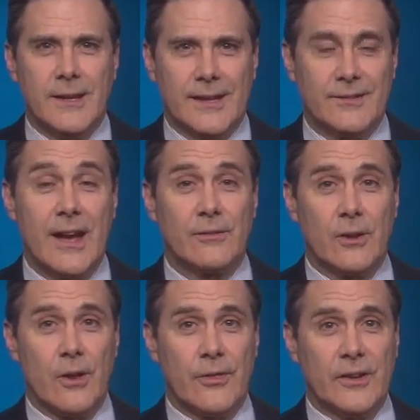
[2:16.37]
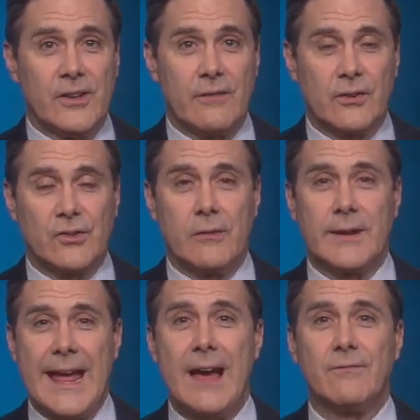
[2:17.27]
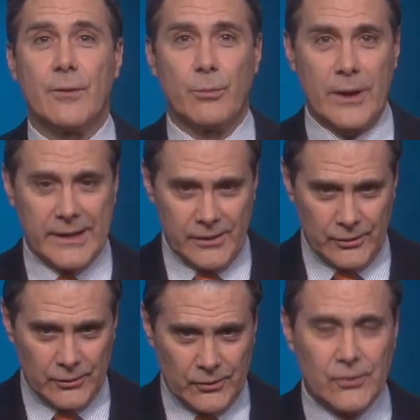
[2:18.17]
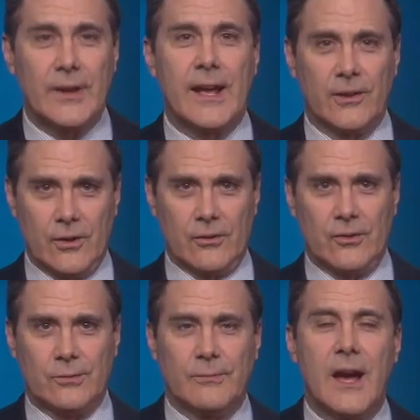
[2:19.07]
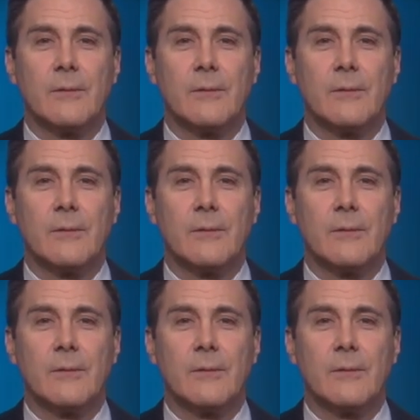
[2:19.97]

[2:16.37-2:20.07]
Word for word: and download the Denver 7 app for breaking news and alerts.